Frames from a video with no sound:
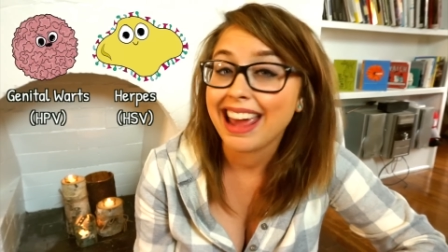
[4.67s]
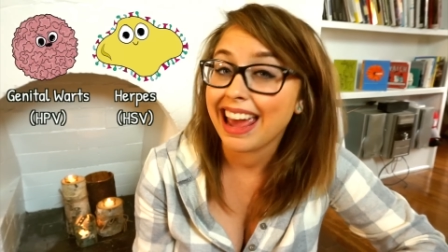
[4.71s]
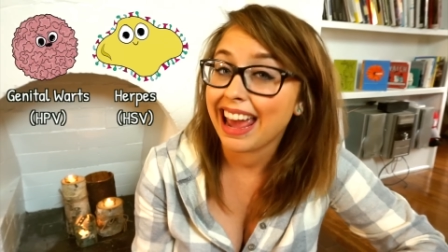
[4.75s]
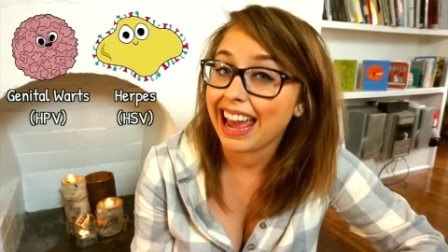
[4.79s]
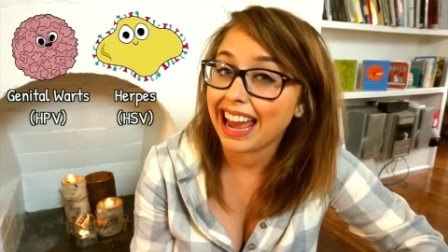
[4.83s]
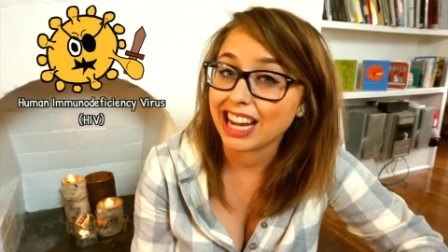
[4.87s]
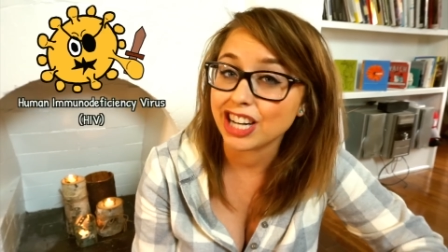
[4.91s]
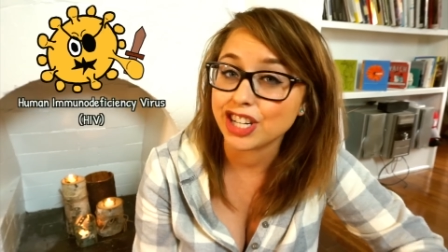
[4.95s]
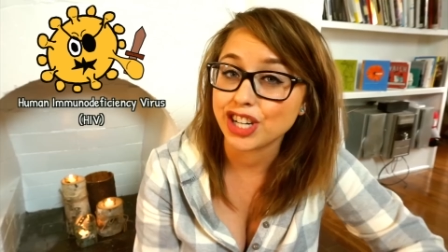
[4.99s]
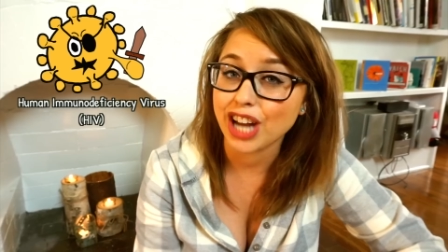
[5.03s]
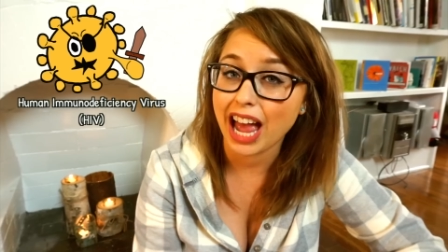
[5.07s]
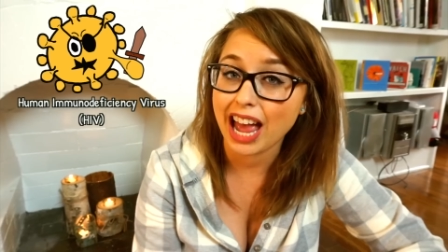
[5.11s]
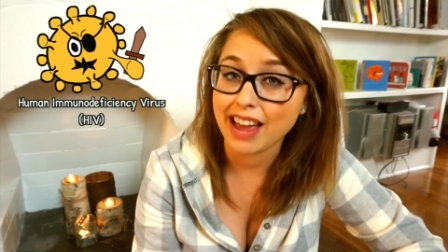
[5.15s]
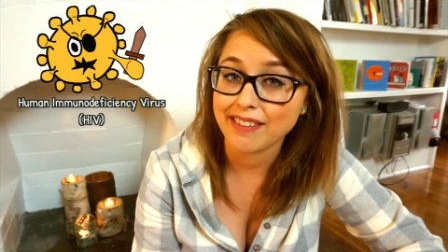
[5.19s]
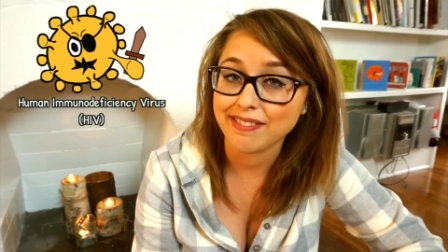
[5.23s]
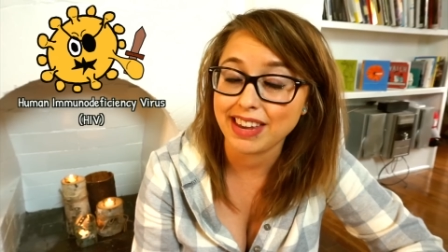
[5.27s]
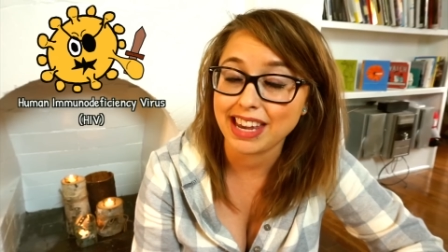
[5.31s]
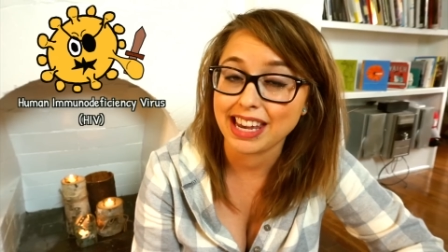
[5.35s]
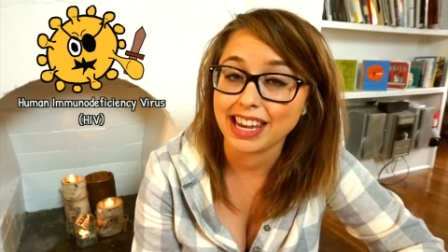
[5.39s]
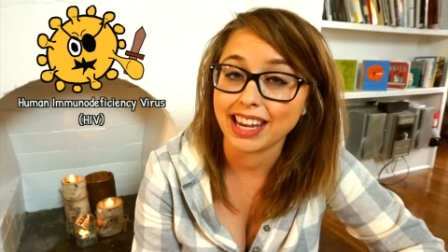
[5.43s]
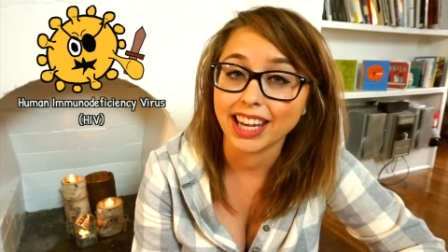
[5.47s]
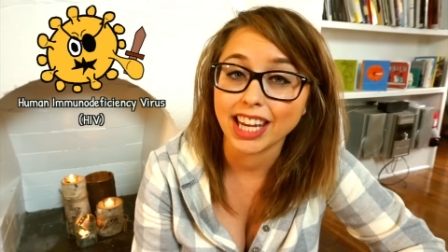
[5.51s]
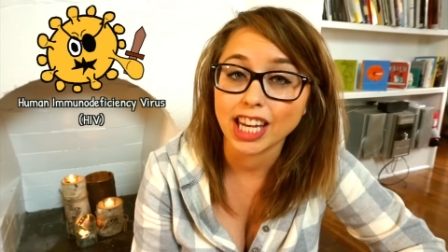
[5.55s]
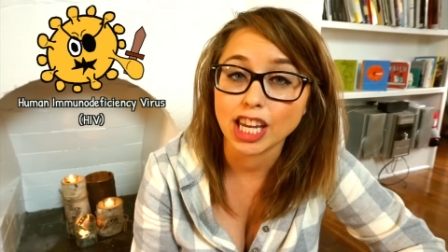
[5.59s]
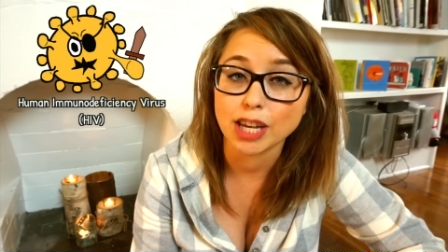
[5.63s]
HIV,
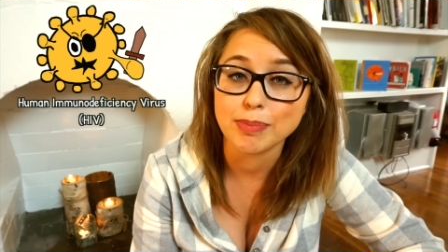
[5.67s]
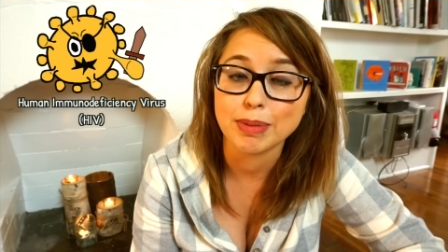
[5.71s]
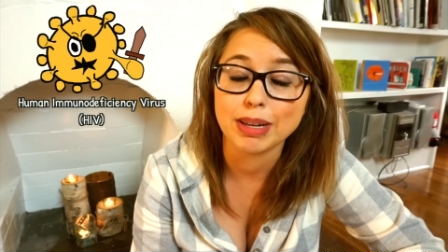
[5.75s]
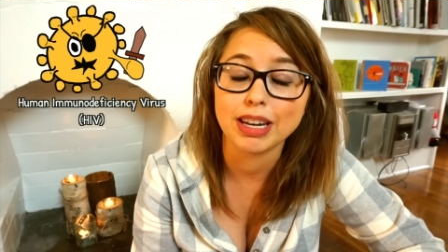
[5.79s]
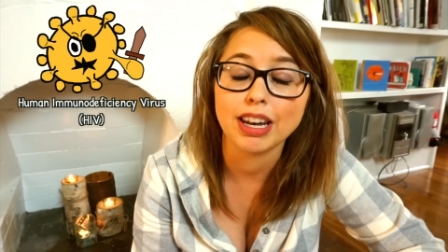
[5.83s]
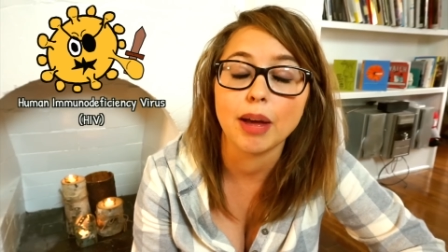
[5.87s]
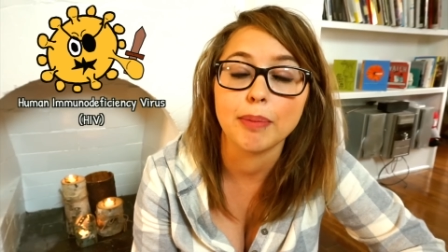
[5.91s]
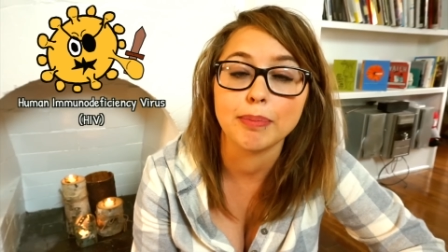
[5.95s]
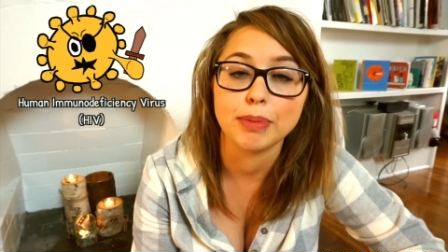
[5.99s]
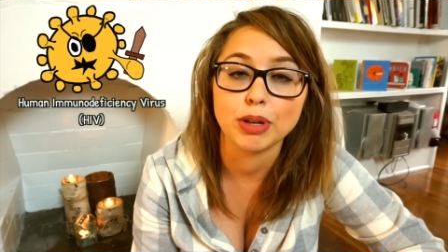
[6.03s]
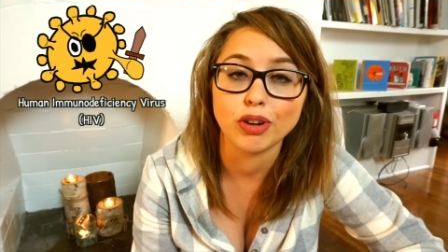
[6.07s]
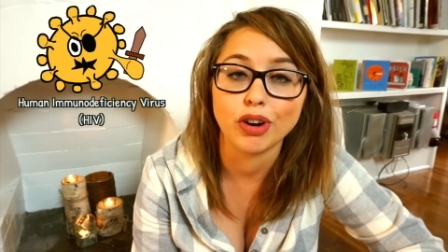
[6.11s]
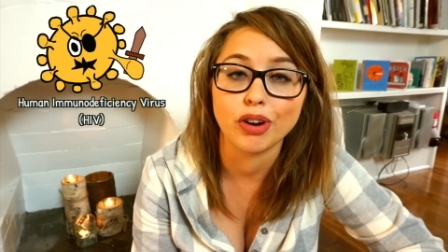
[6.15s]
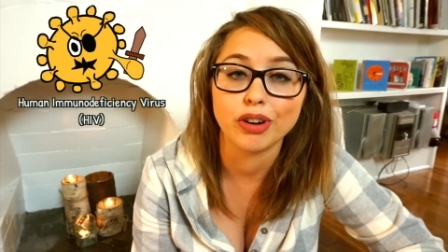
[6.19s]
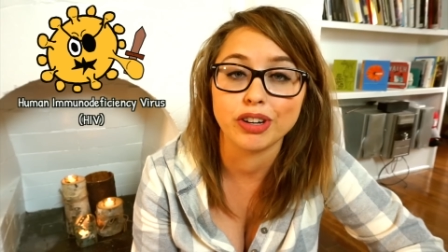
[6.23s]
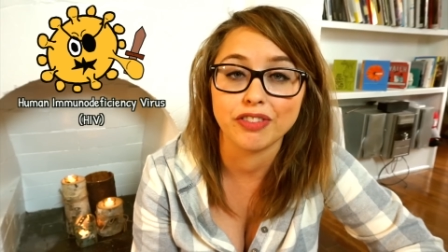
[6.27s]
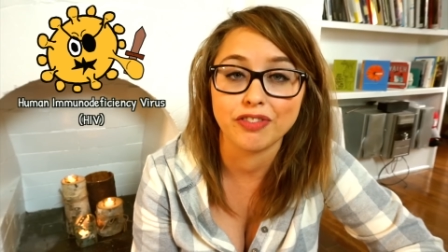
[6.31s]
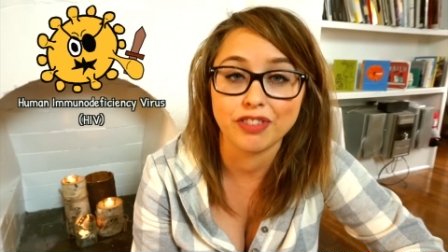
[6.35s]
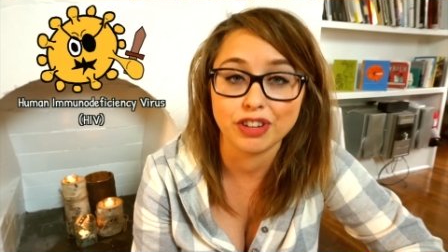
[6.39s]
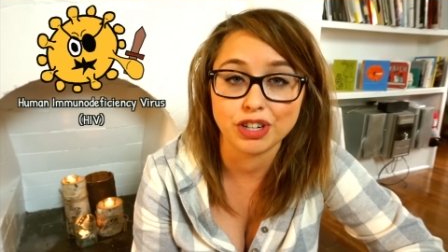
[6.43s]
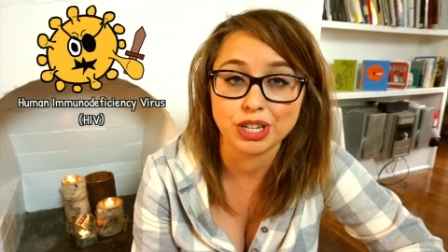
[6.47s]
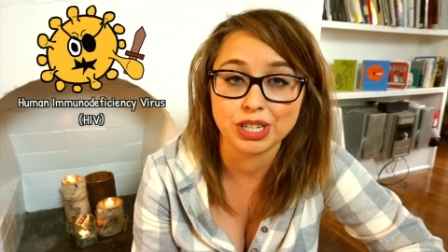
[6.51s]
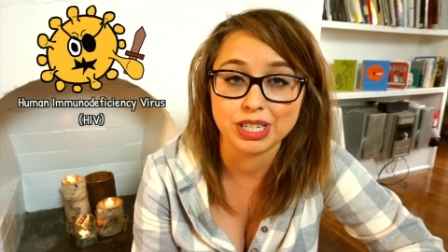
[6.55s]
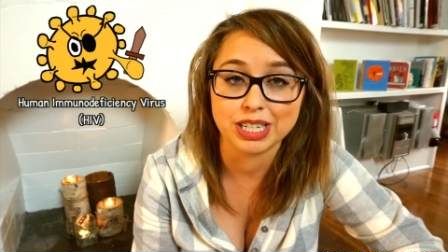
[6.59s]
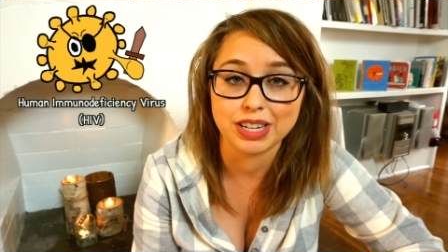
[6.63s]
Human
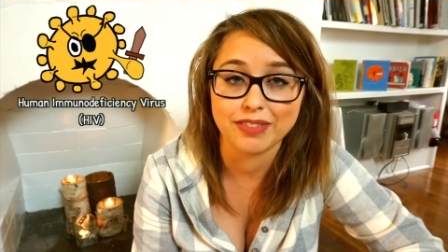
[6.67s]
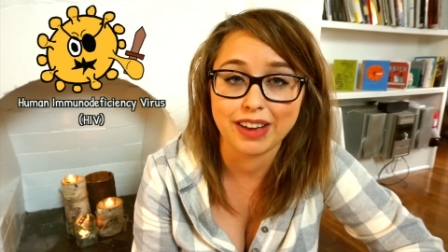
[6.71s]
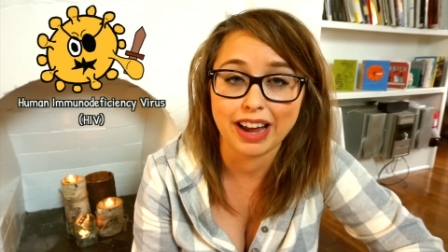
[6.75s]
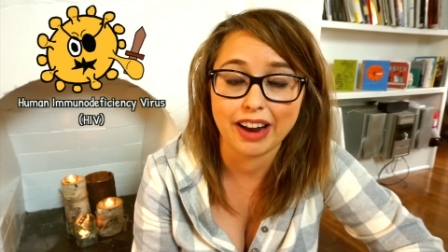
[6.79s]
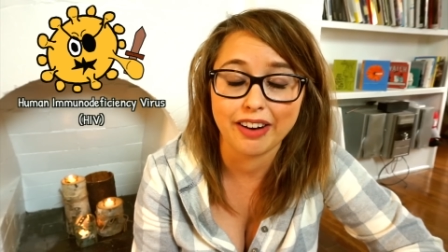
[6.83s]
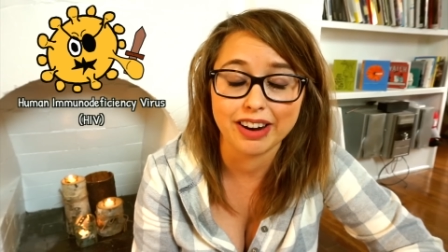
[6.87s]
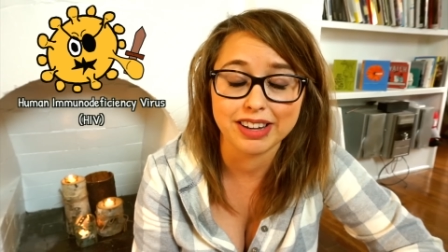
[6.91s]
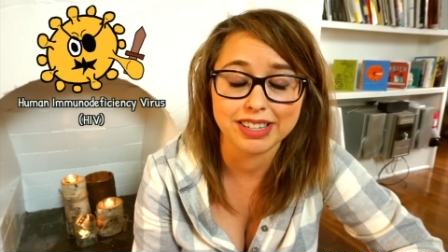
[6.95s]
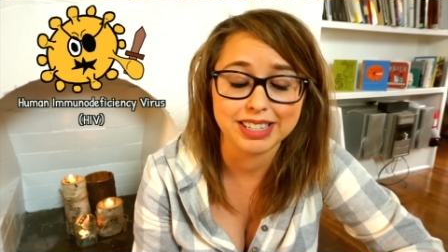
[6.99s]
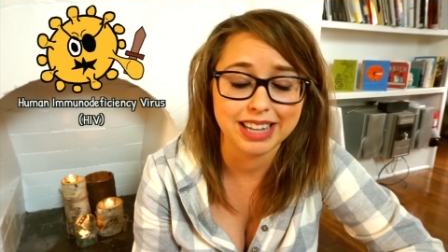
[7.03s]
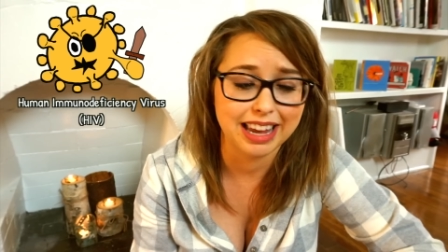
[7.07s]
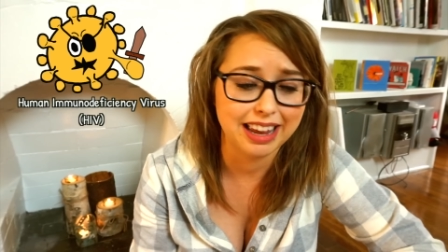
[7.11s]
Immunodeficiency Virus.